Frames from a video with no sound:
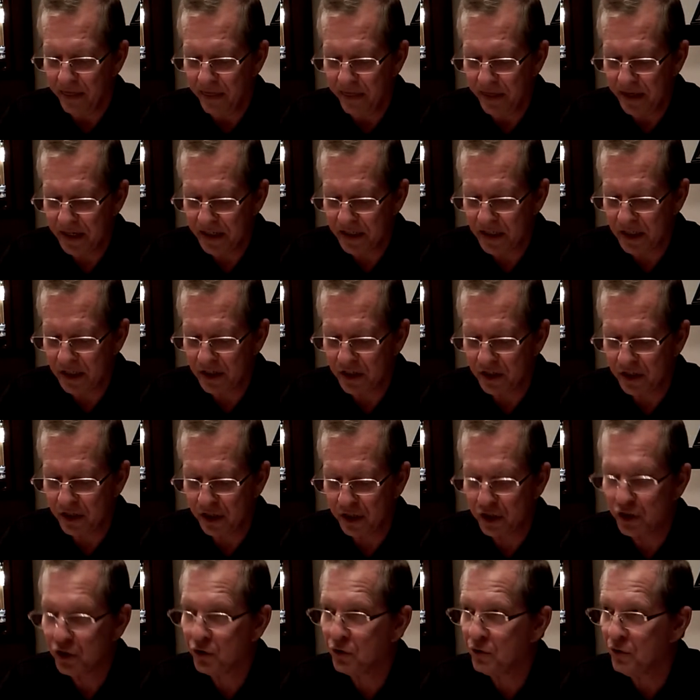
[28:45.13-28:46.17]
This is
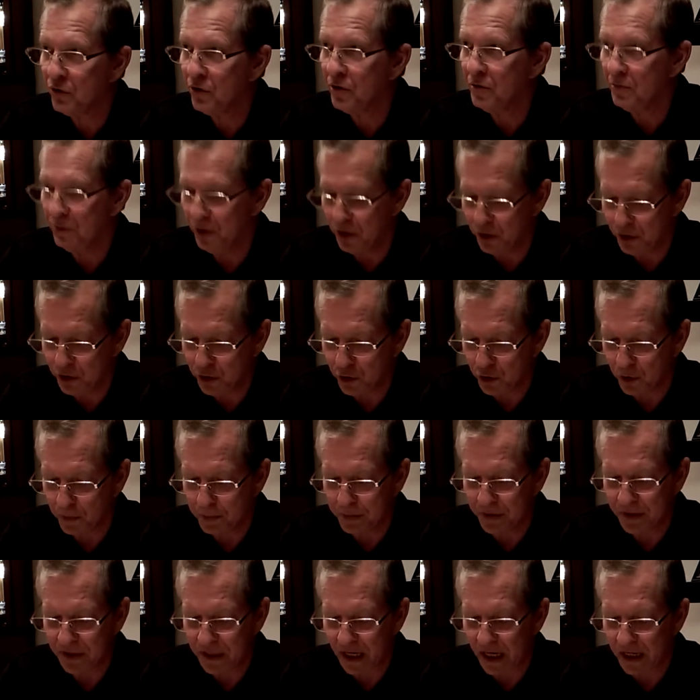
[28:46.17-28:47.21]
the true mutual
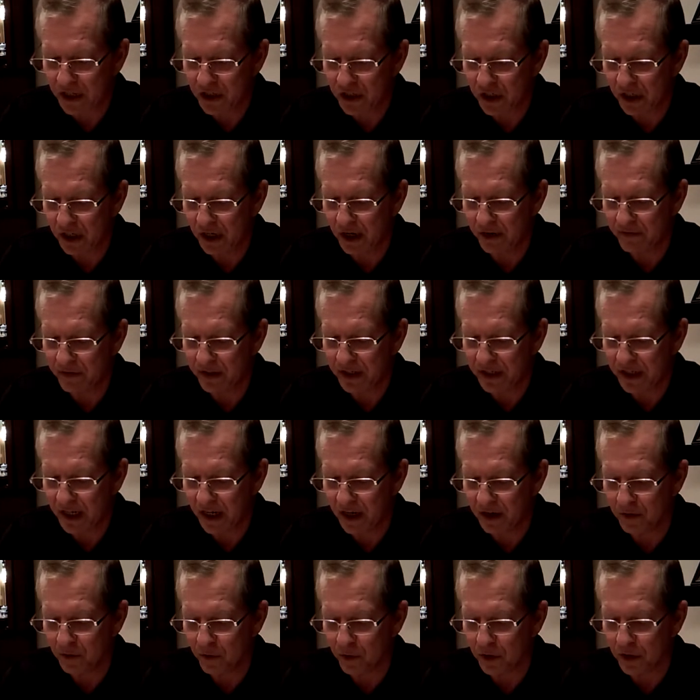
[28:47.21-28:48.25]
possession of the
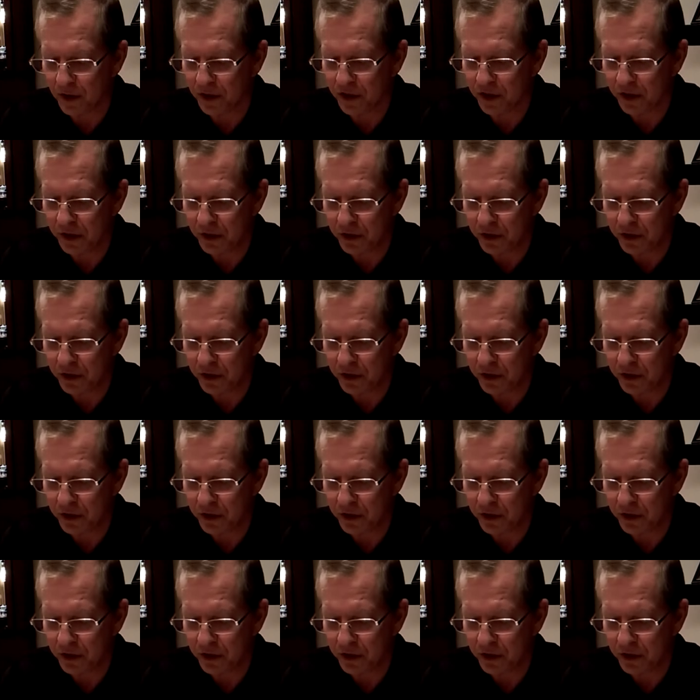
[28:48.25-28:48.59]
ten worlds,